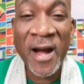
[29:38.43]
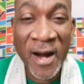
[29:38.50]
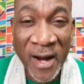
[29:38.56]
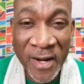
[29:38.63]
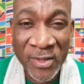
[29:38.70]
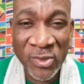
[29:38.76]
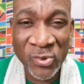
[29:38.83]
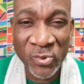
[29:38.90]

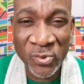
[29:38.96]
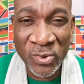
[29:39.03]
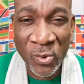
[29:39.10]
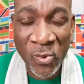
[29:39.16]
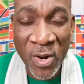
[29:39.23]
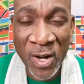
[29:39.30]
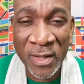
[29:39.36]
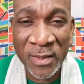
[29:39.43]
Are you the
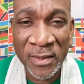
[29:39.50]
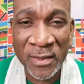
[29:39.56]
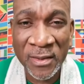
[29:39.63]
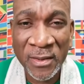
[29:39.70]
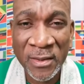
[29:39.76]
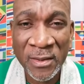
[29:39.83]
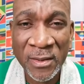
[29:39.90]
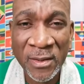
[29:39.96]
one
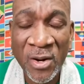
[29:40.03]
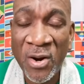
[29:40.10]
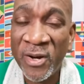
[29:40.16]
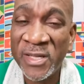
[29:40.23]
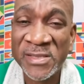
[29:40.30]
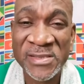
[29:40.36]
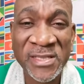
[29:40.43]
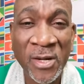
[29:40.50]

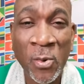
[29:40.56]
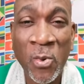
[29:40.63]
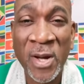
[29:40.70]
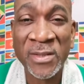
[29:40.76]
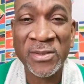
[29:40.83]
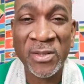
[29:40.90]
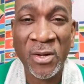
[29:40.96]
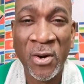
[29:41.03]
or is there
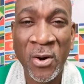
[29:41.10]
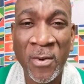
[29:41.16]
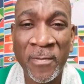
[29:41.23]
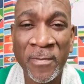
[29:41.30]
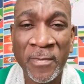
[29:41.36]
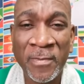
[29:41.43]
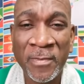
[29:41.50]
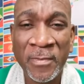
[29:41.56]
one to
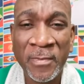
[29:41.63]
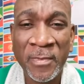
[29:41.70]
come?